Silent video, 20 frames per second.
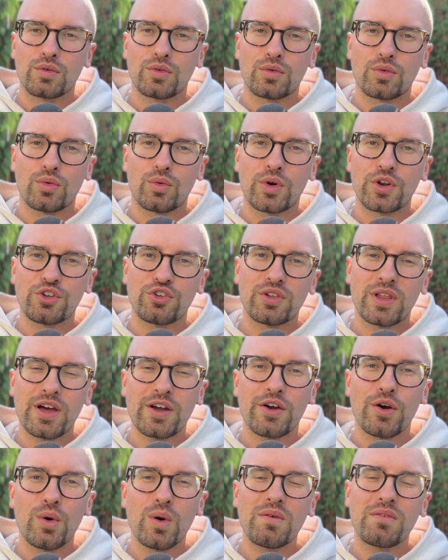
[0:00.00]
When you let
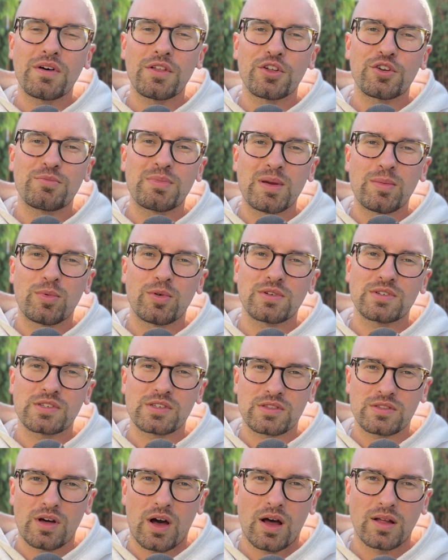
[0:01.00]
go of other people's
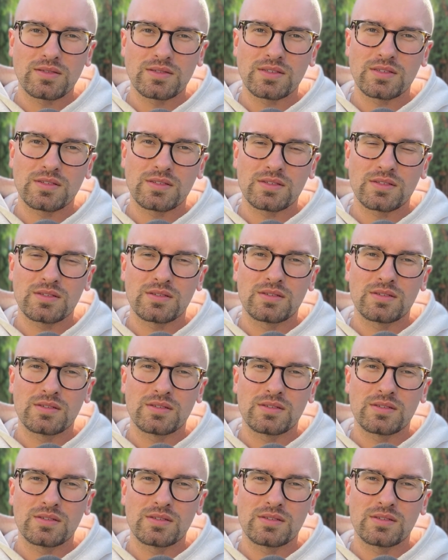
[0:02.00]
thoughts